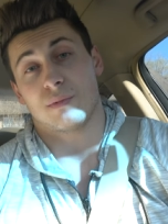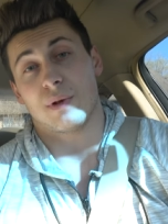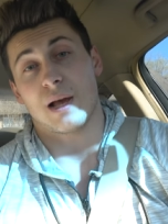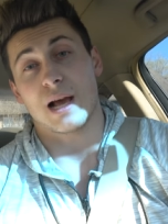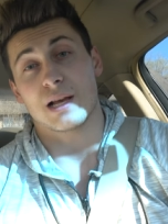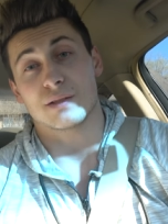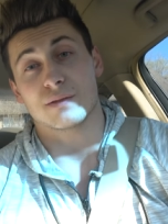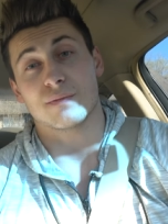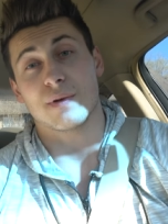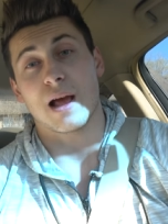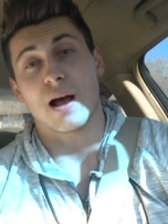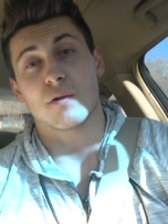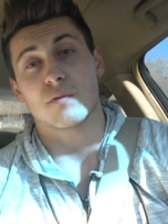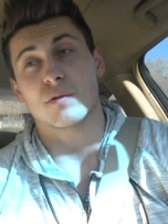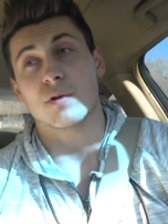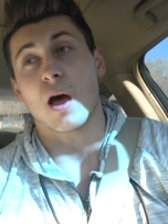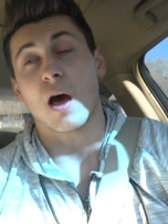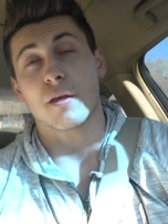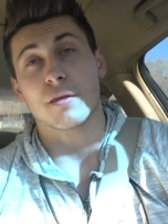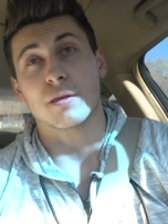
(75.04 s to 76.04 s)
as of now,
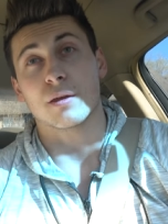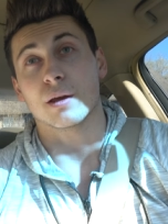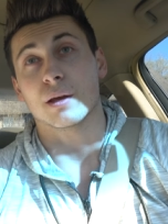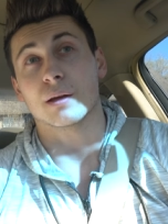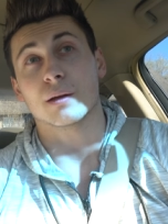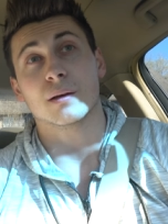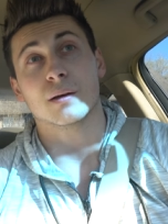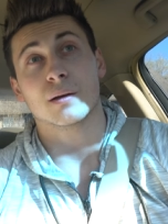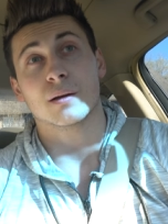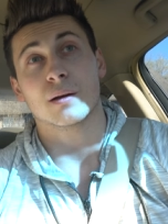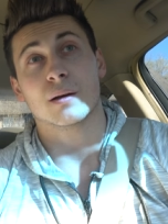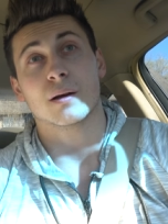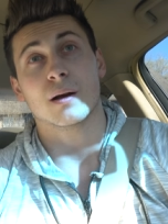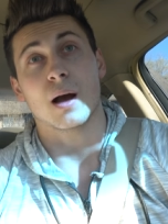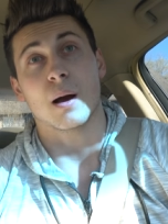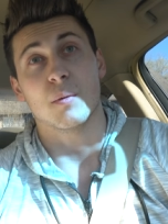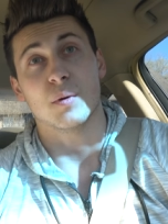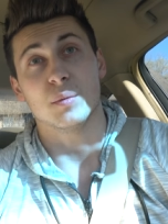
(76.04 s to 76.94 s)
nothing. I'm